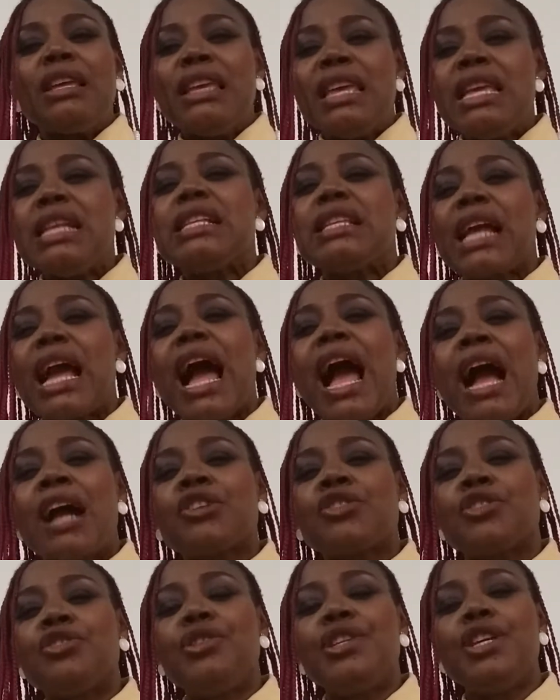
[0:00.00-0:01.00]
It
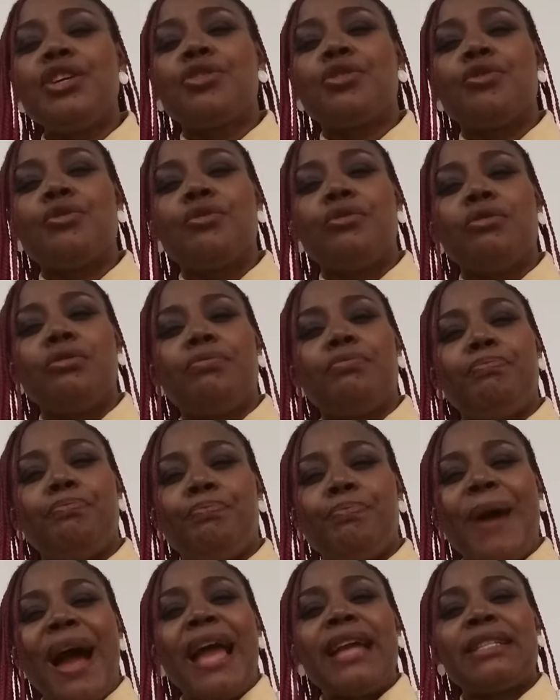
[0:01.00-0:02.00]
actually
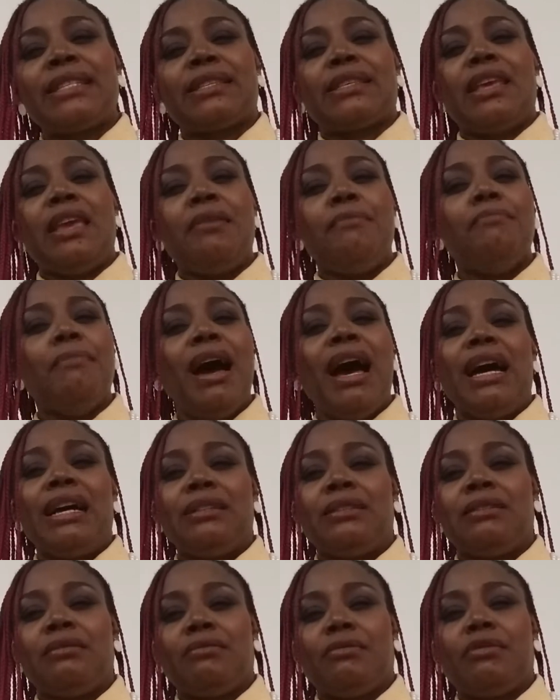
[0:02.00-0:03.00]
could bite a
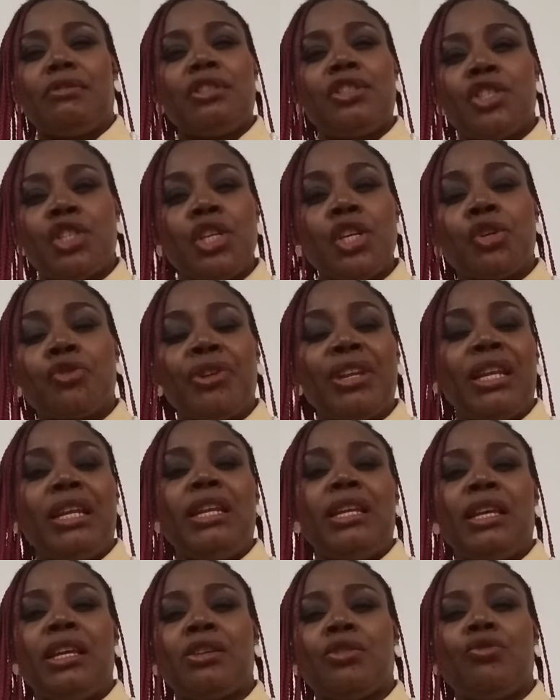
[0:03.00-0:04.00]
man
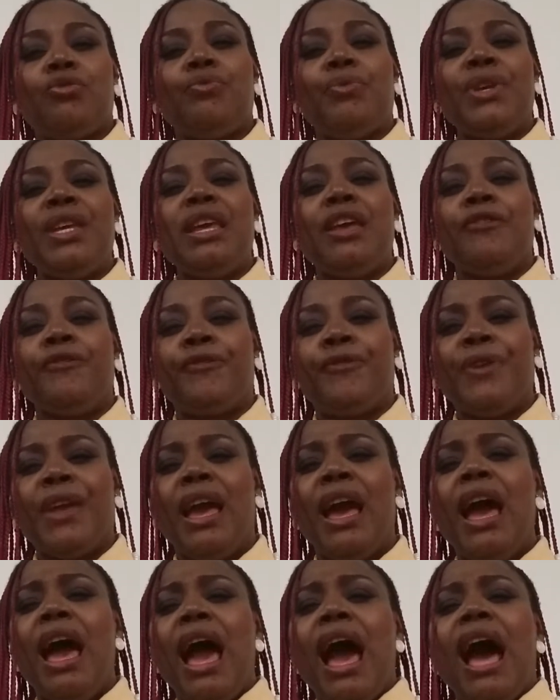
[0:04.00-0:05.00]
secretly. It could be a
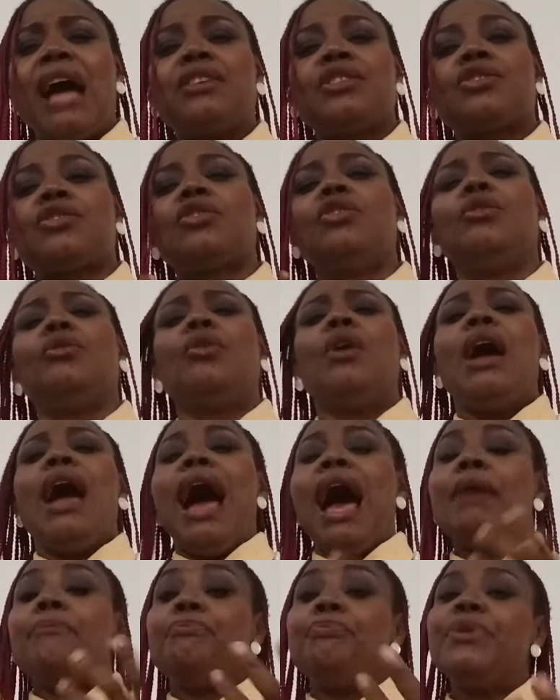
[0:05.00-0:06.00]
fear. And so,
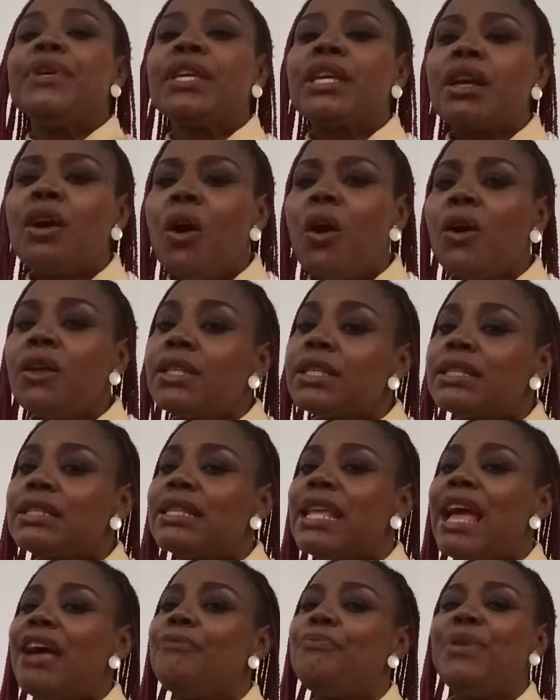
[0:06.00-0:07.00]
and because
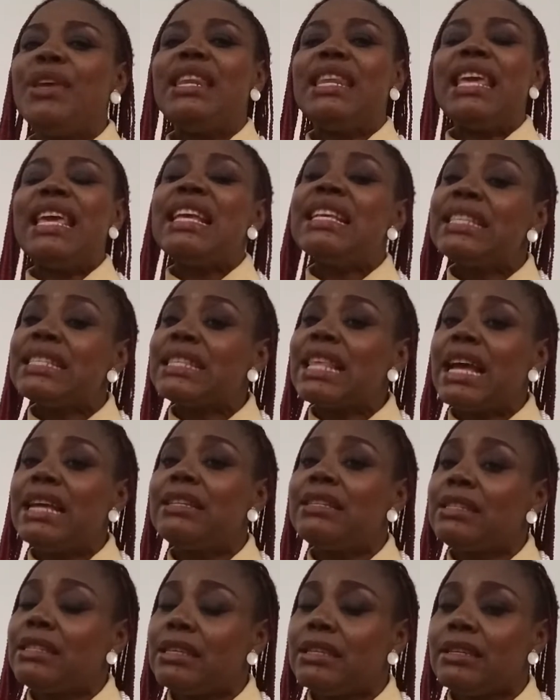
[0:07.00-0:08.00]
there have been
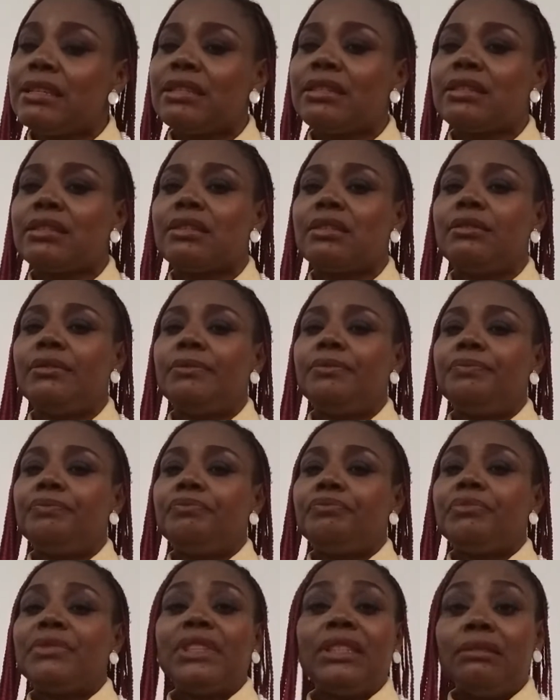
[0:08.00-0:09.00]
instances
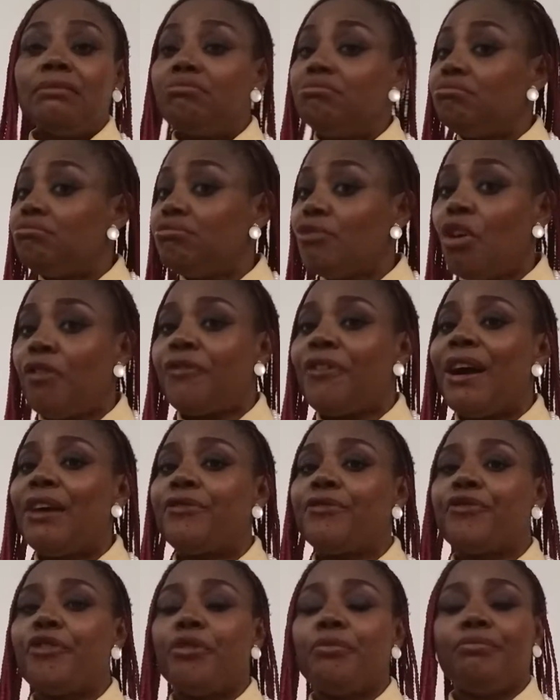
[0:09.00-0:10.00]
not
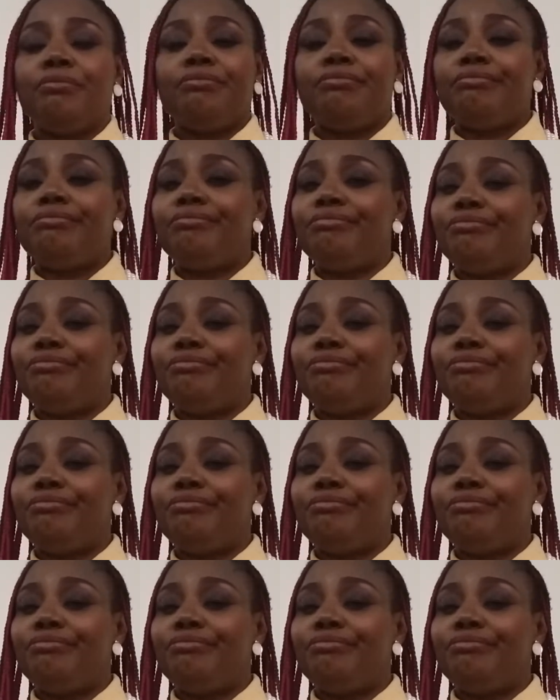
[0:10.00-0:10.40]
far from